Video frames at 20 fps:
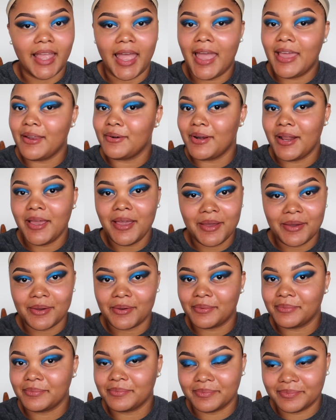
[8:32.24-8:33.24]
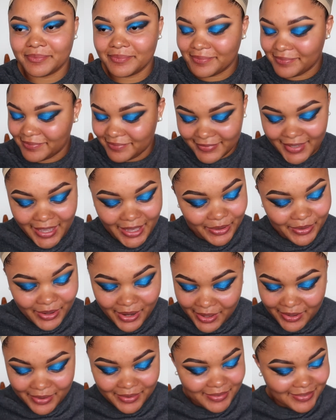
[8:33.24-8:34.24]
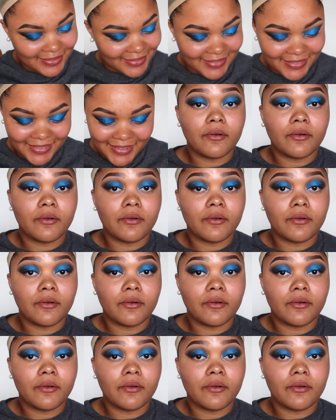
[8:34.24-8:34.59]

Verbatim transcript: I don't know I don't know.